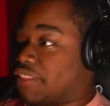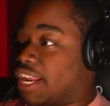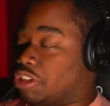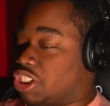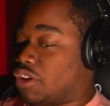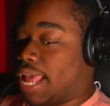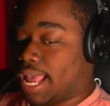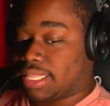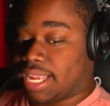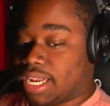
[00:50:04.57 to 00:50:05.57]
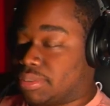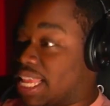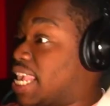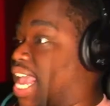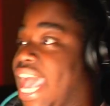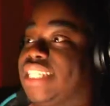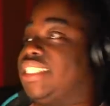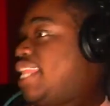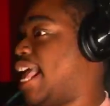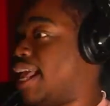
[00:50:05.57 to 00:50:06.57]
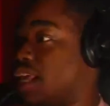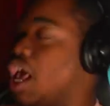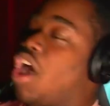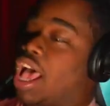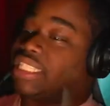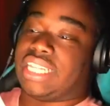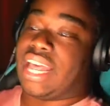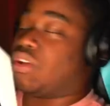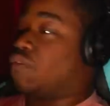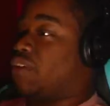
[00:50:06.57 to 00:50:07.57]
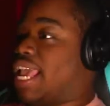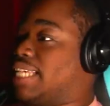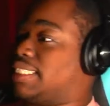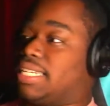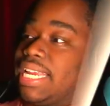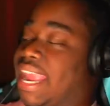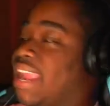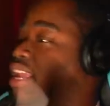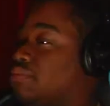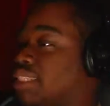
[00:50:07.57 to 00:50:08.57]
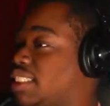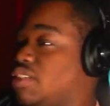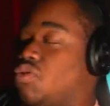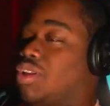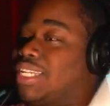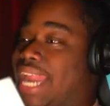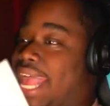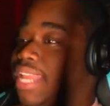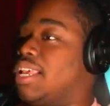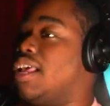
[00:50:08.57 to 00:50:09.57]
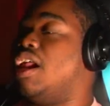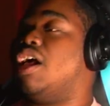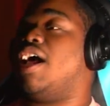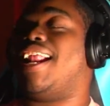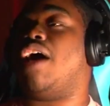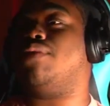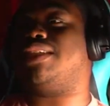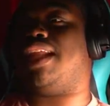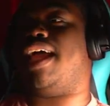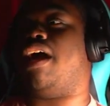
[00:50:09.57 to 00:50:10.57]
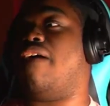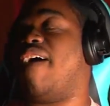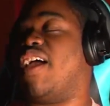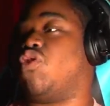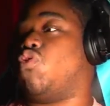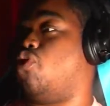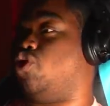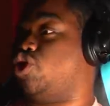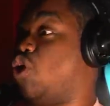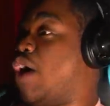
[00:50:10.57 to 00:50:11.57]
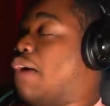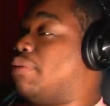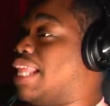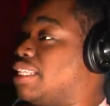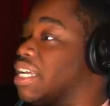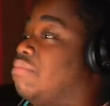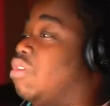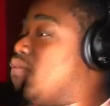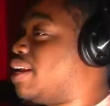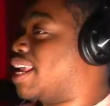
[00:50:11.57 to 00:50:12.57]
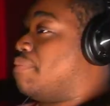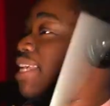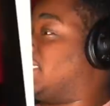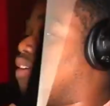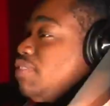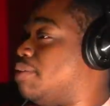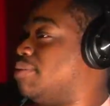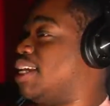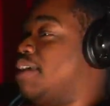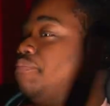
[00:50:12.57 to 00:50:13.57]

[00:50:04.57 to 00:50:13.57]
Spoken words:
I still had there. And he was like, yeah, I see that. I see that over here. I see the games. I see all of that. And I was like, all right, cool. So I would like to come over and get my stuff sometime.